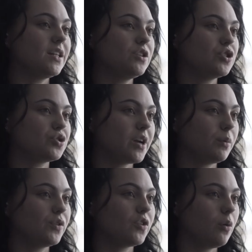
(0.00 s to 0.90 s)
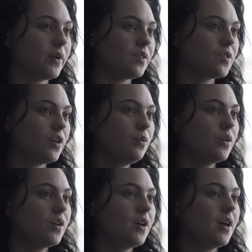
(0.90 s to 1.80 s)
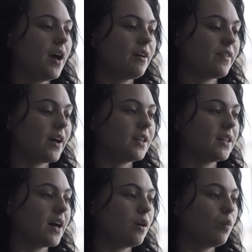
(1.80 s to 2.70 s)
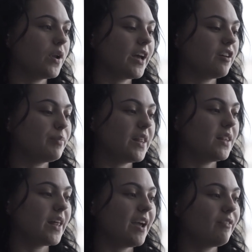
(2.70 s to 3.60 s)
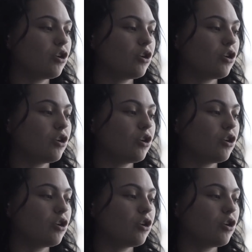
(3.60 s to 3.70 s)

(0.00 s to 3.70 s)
in the industry I want to go into. I find that when I have been there,